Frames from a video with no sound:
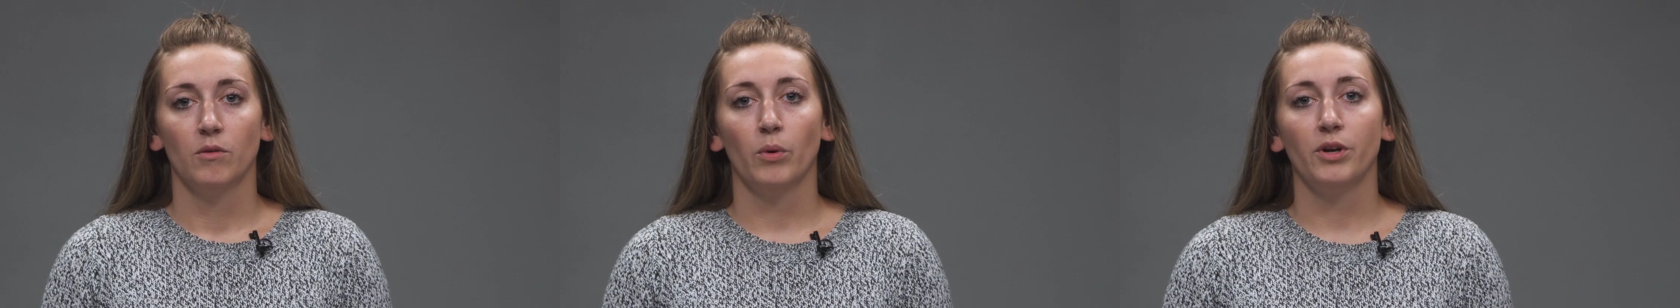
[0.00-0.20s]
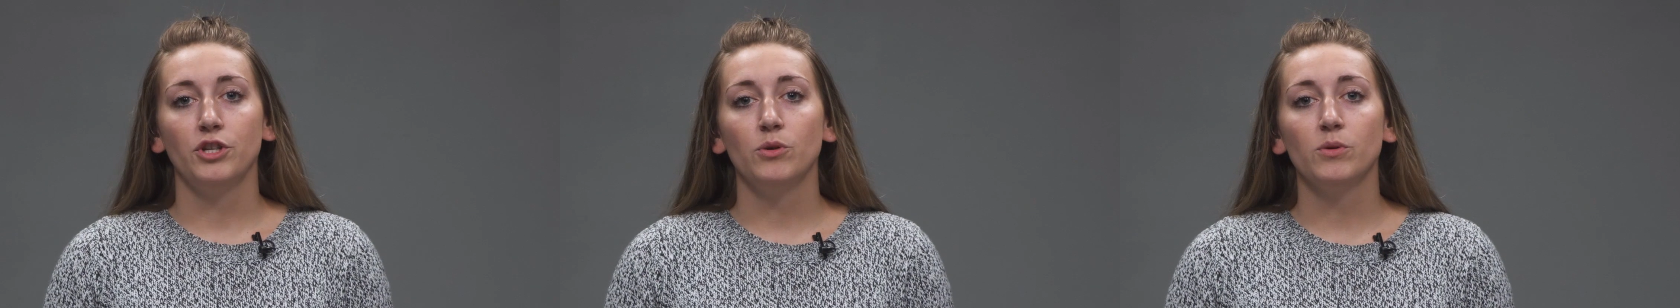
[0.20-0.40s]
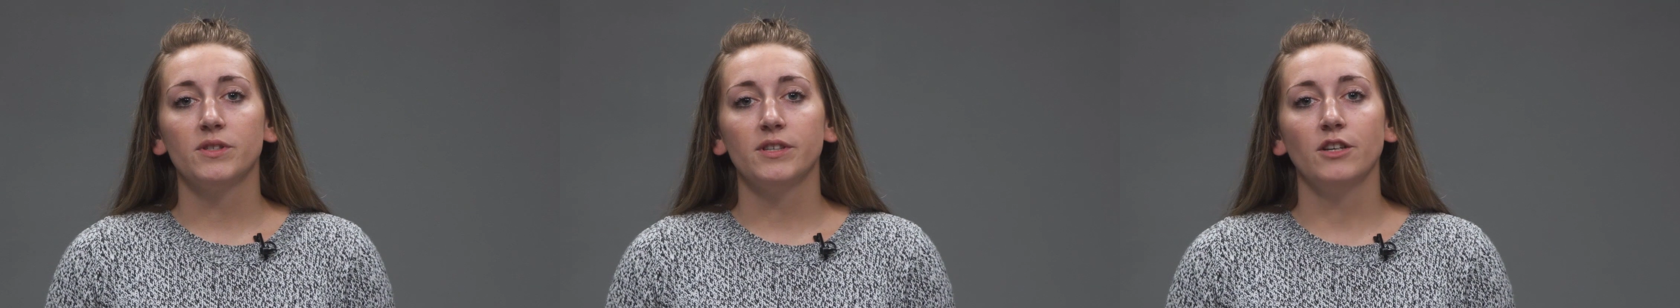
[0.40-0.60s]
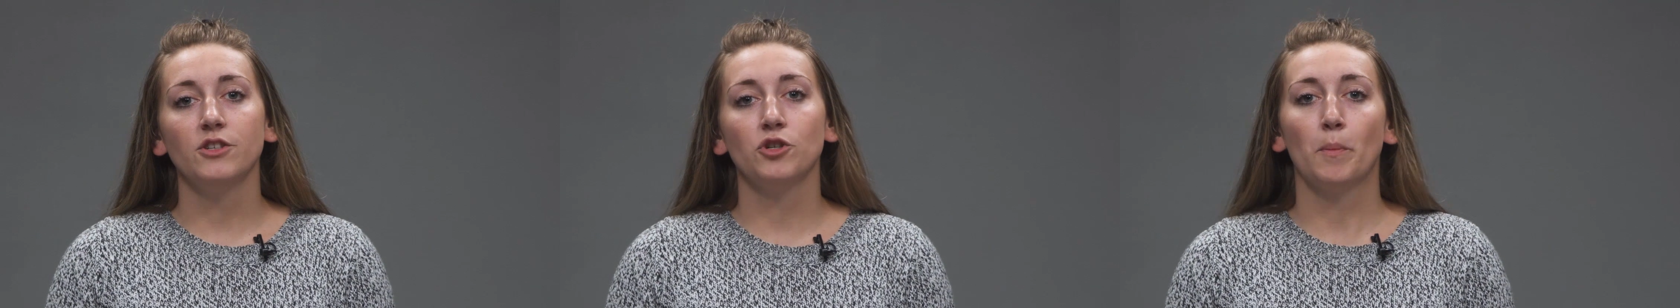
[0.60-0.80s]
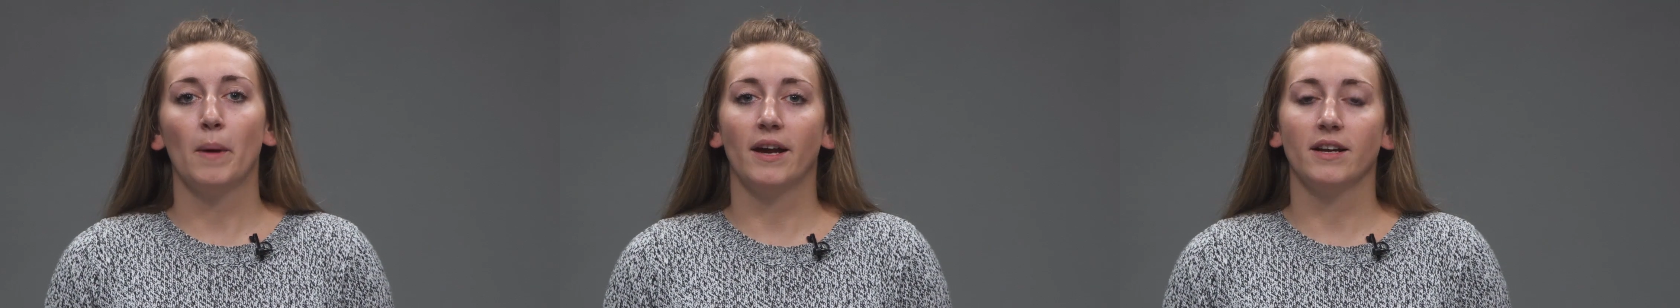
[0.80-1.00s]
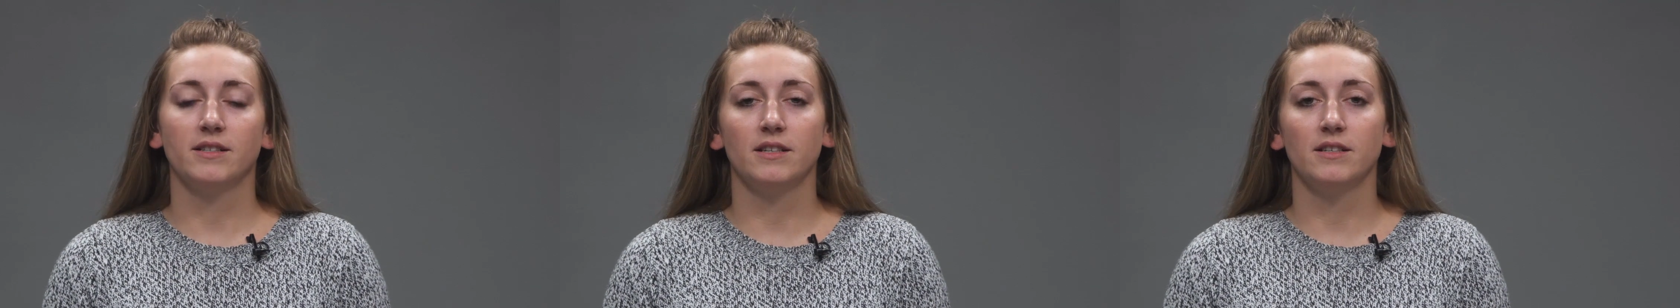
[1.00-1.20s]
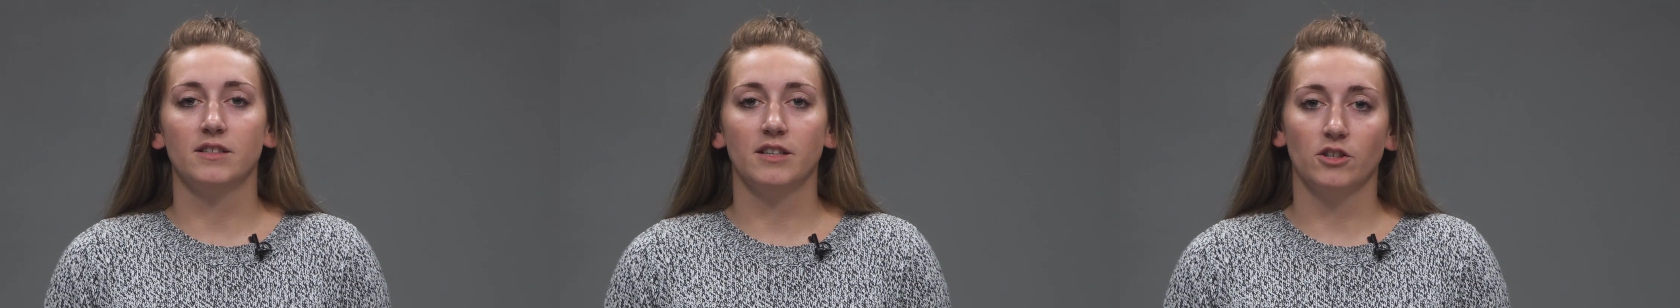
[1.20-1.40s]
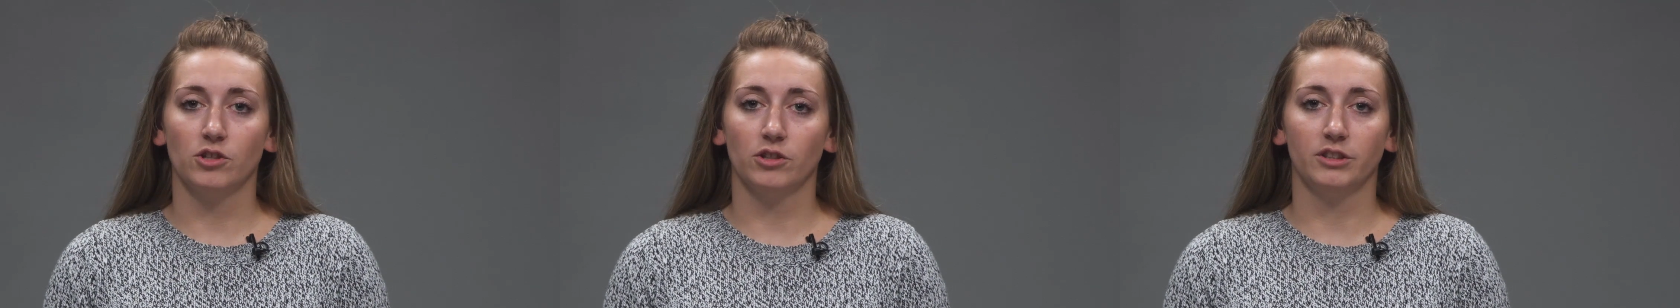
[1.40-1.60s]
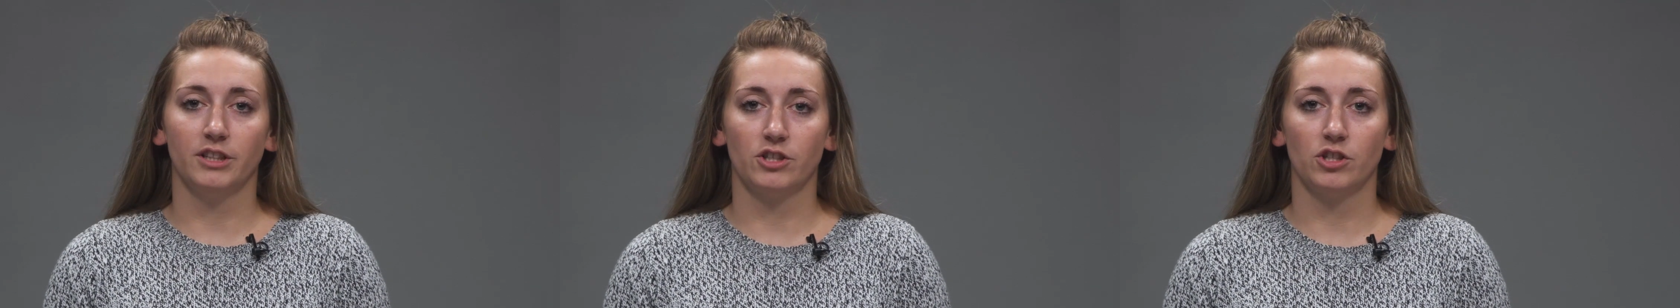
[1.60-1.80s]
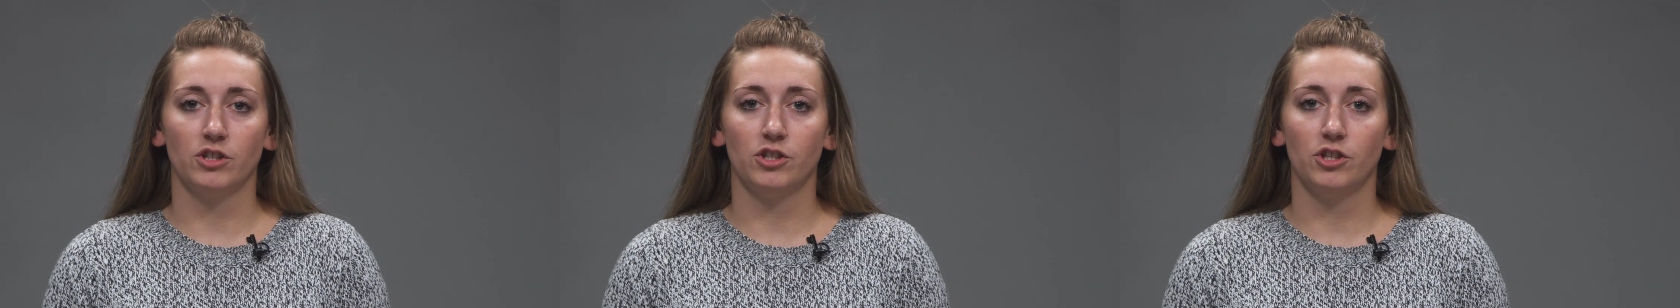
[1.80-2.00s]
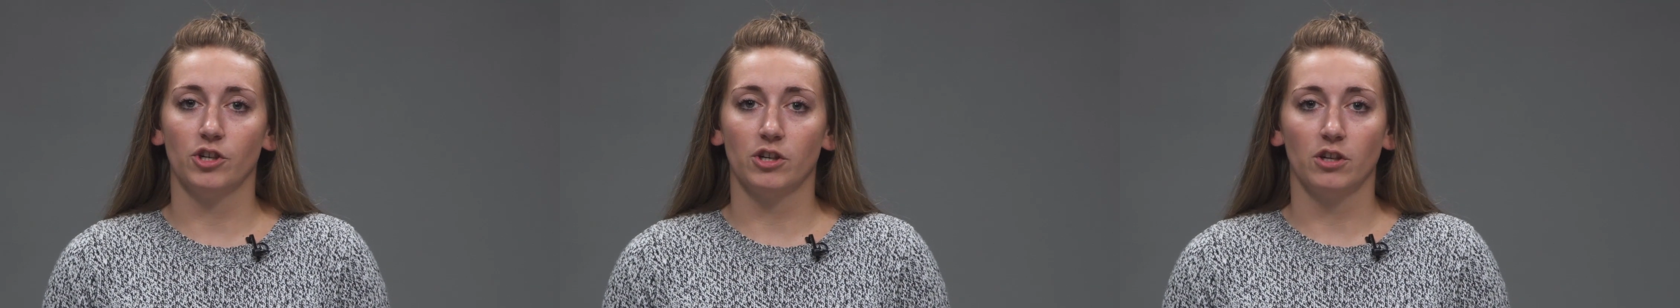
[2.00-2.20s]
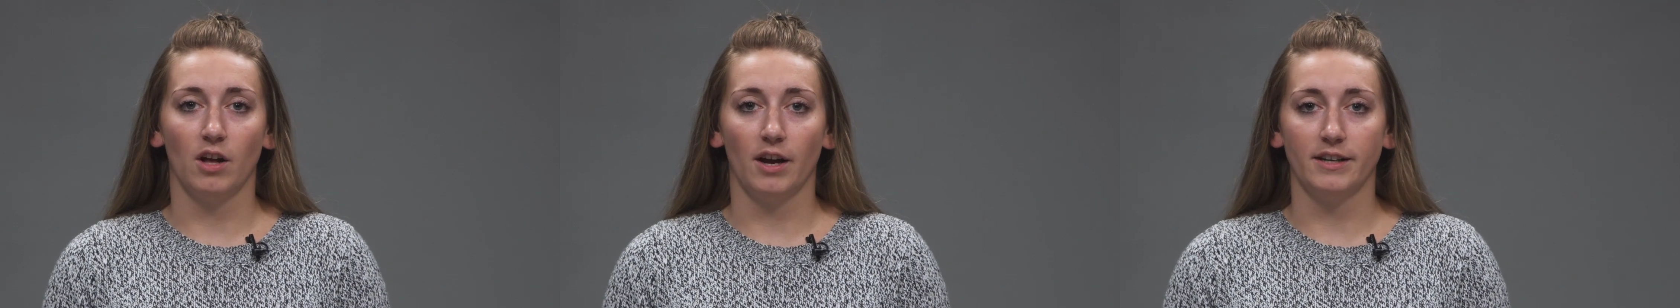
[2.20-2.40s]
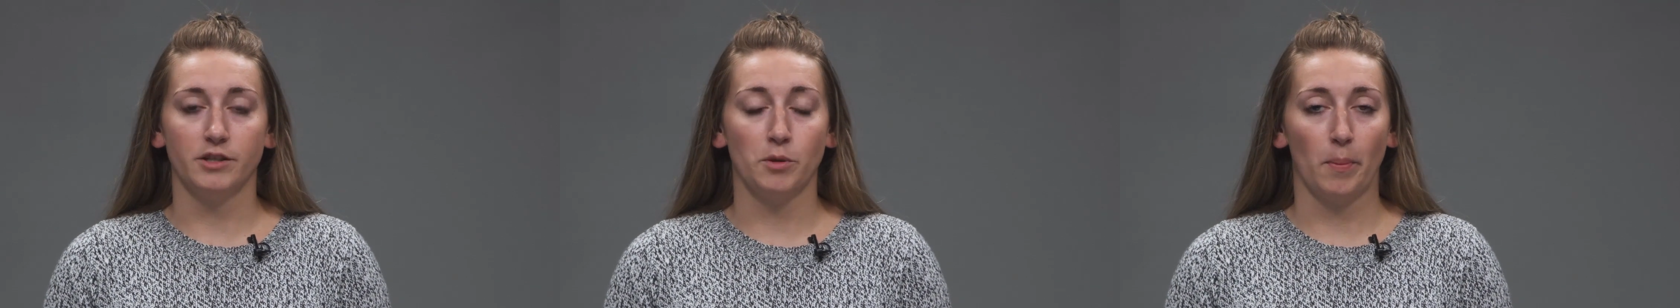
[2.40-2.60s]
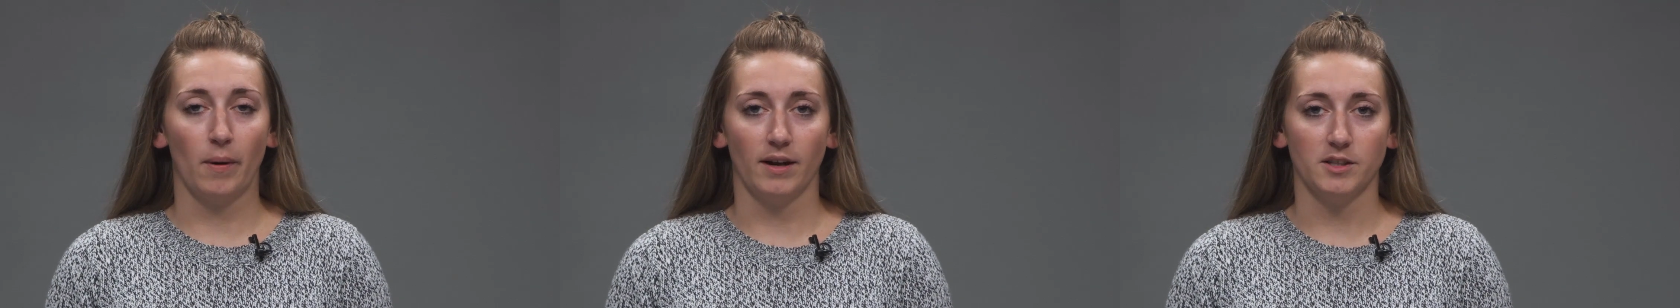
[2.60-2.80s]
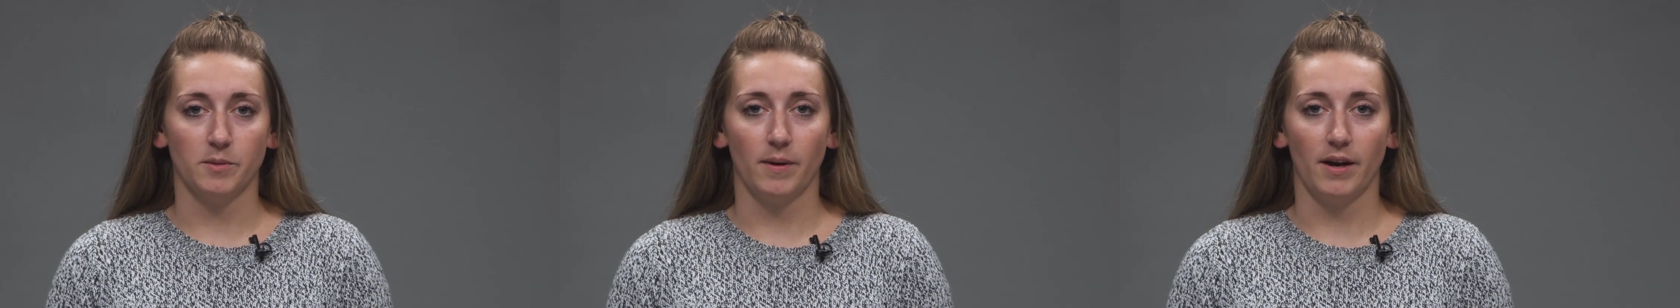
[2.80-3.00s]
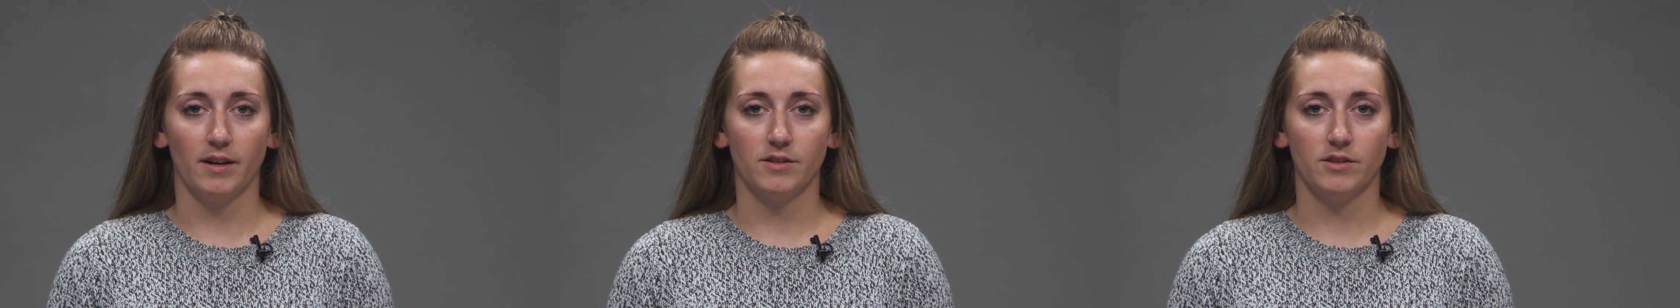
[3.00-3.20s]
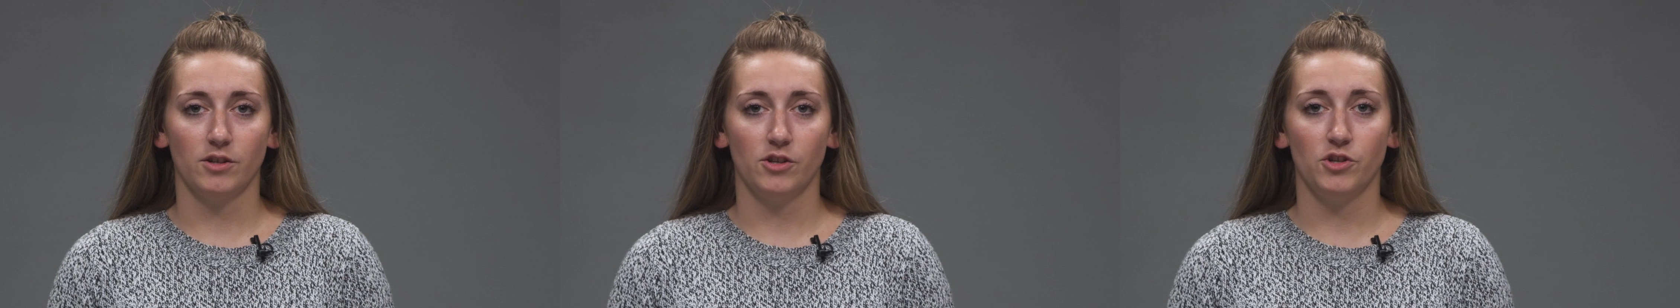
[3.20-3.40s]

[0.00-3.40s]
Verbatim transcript: When you send your magazine's digital edition to your clients and prospects,